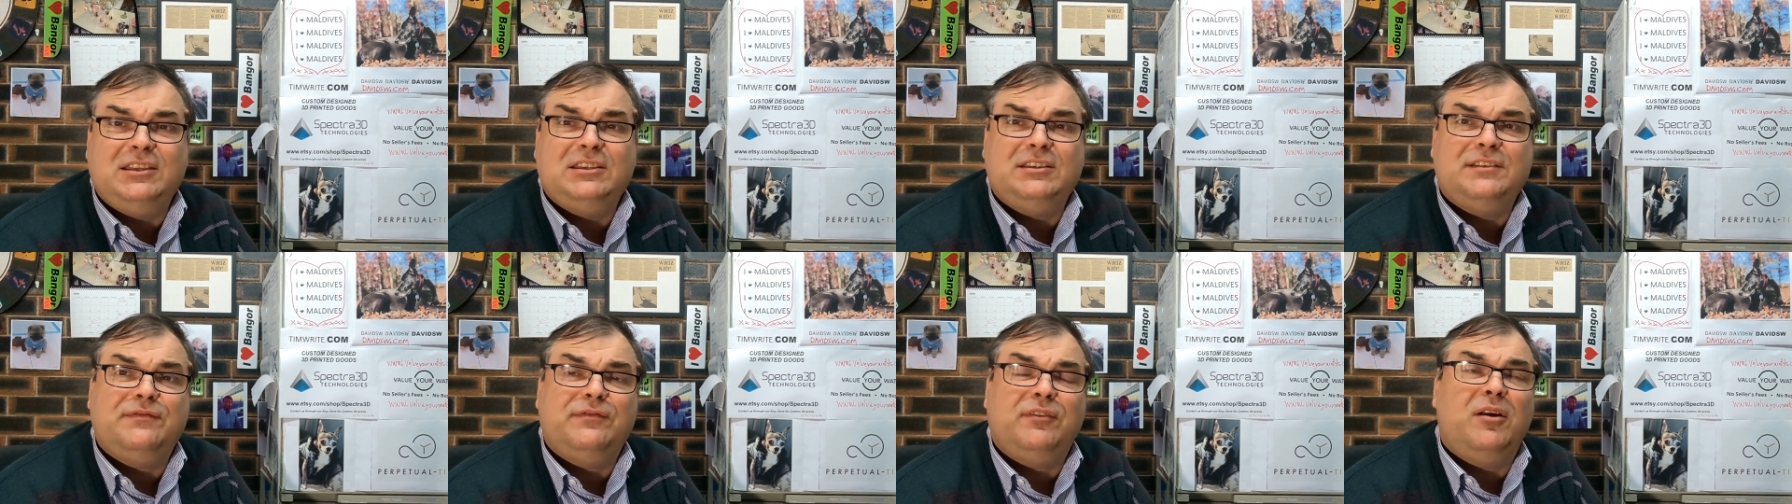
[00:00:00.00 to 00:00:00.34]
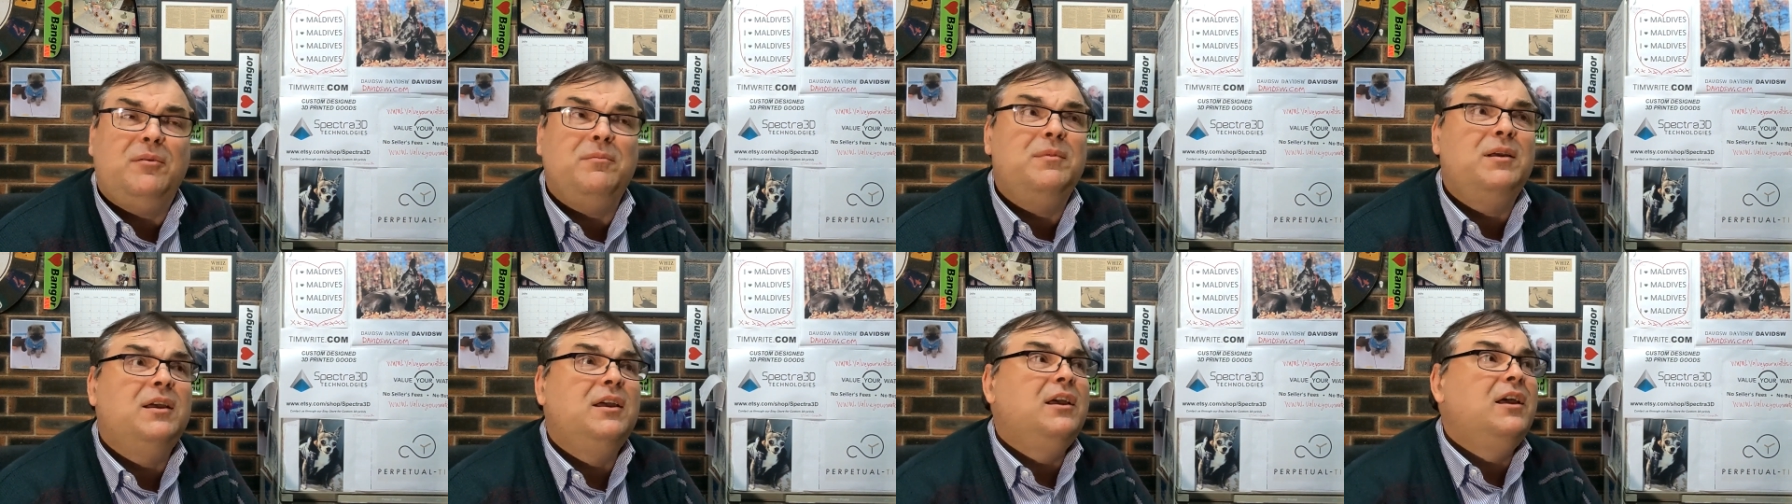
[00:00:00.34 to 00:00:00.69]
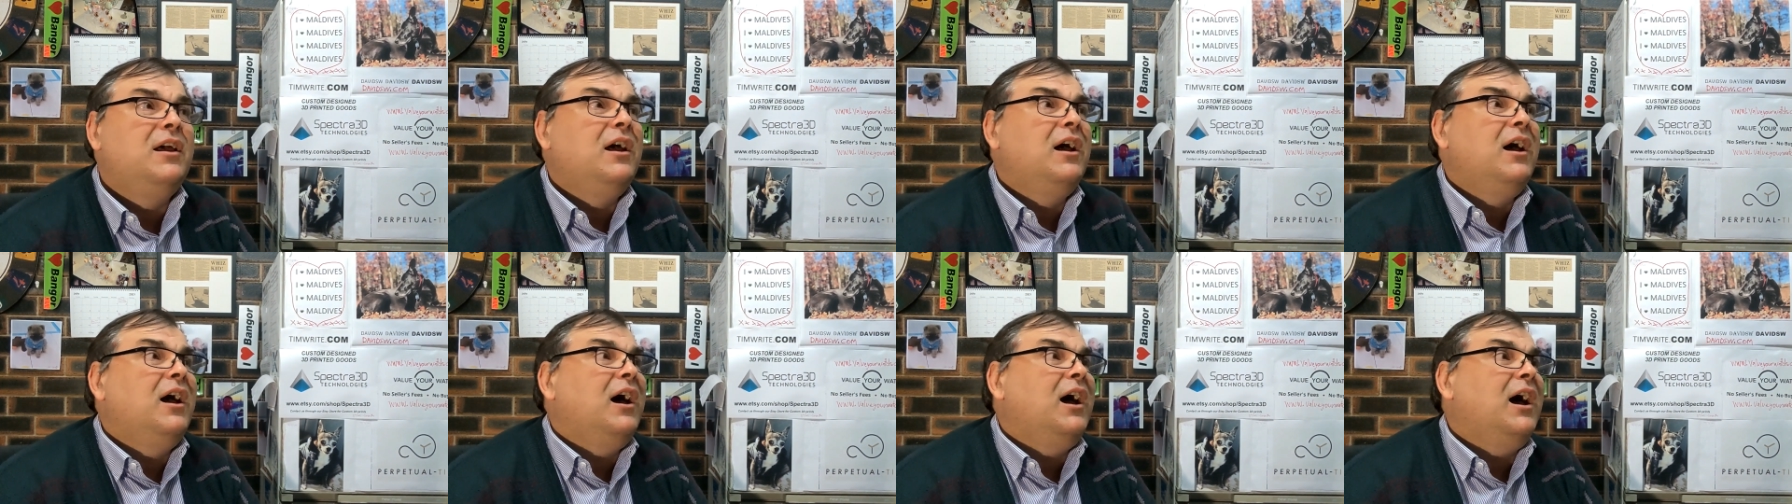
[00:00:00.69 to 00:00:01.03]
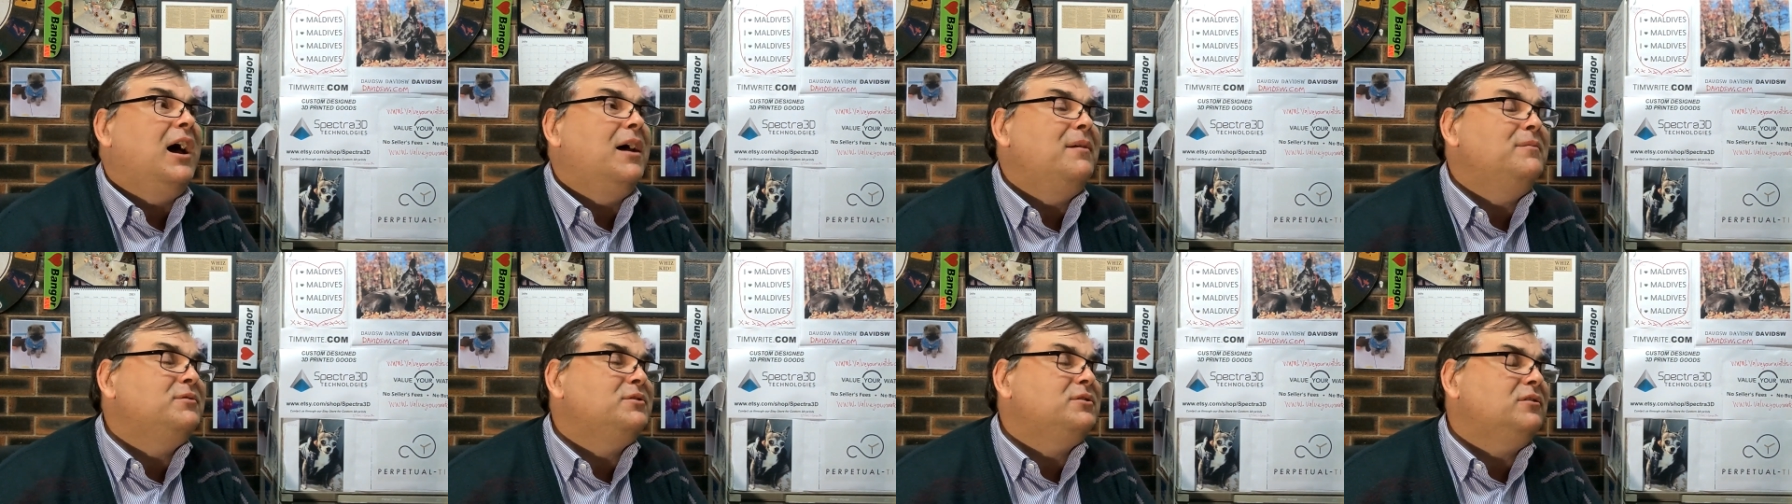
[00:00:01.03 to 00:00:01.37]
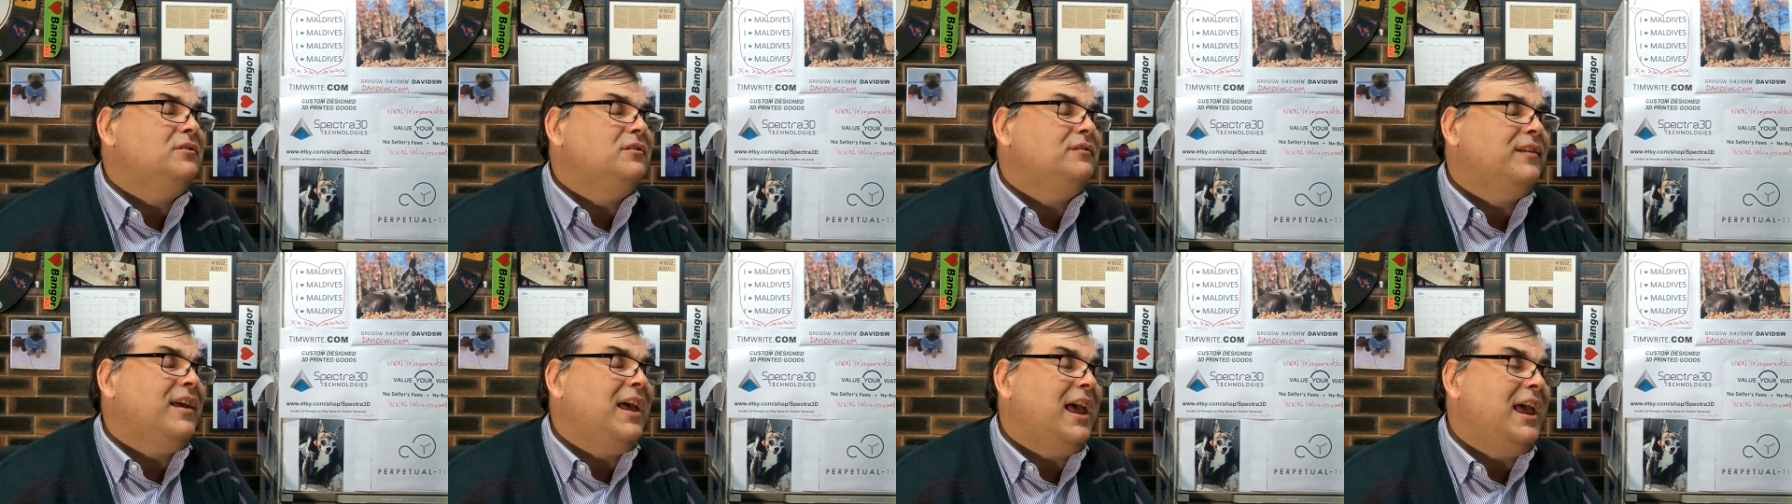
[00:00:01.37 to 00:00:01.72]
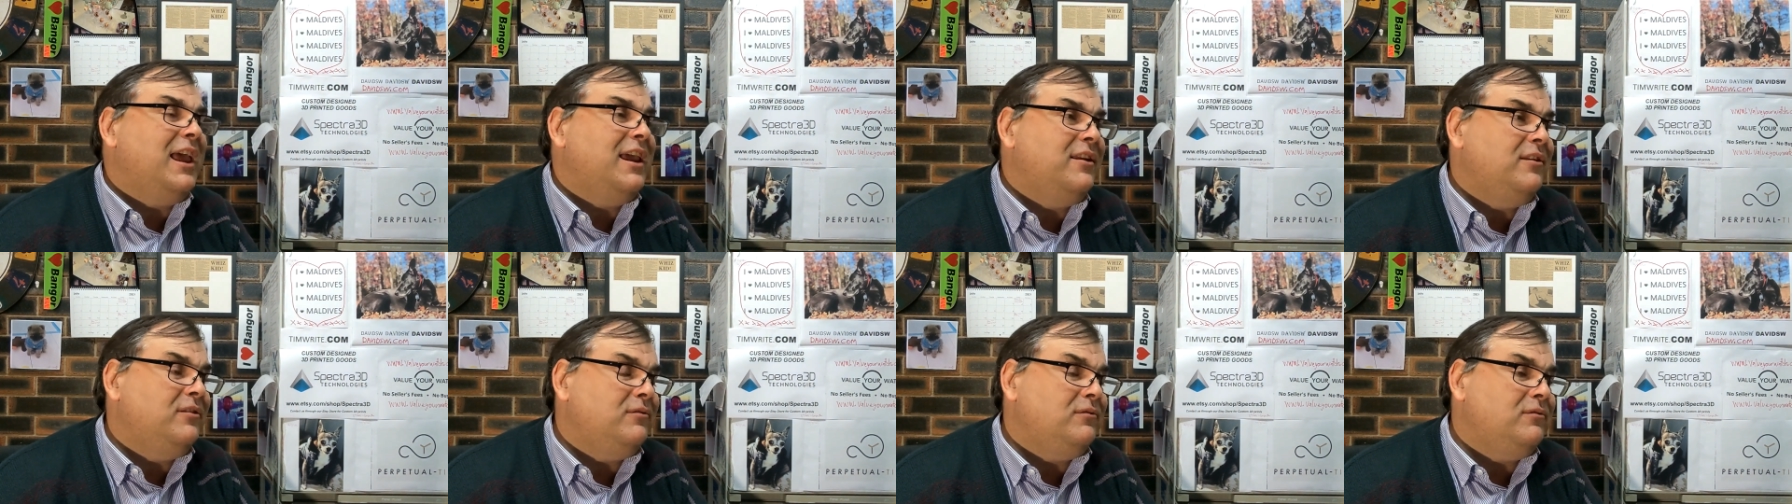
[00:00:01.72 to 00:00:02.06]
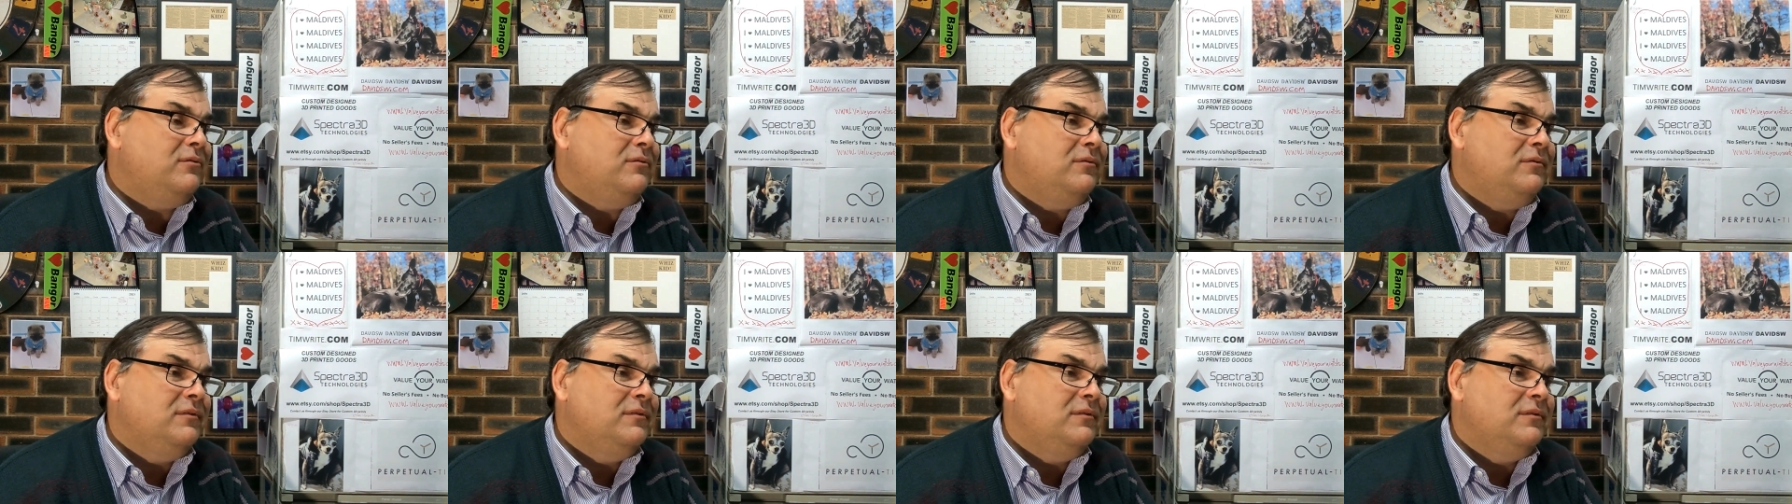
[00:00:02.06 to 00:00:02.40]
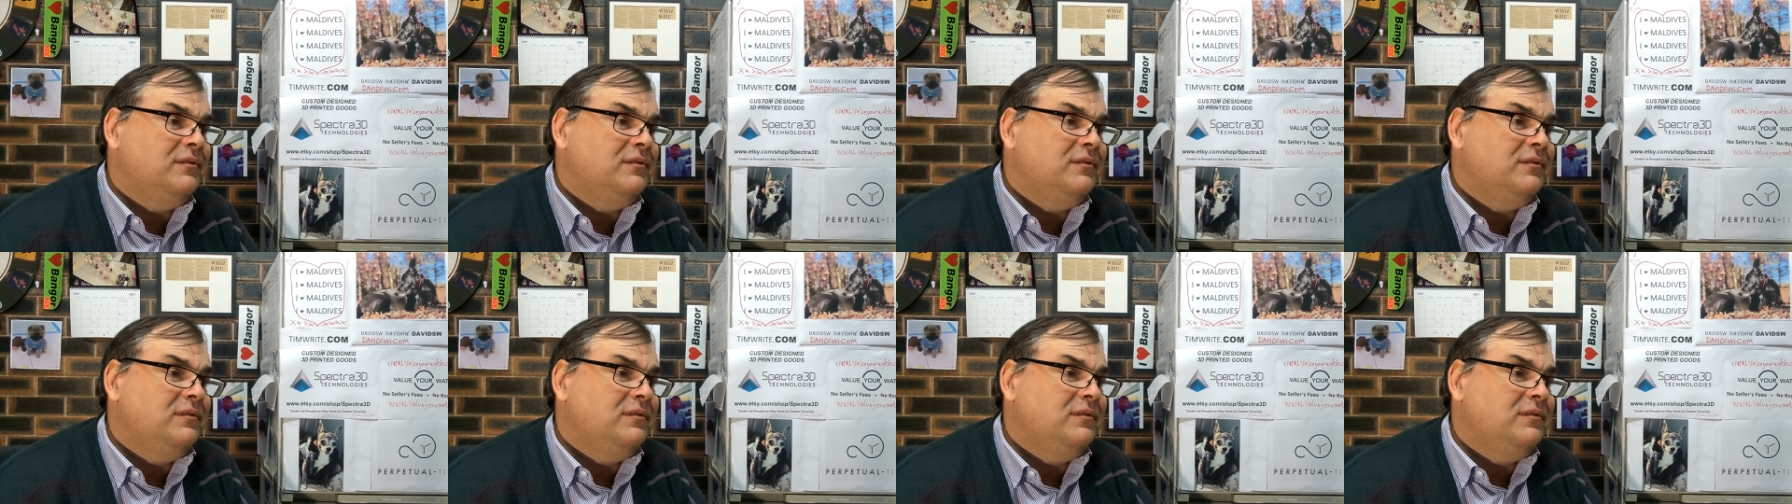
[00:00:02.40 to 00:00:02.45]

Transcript: is from, I'm sort of anal,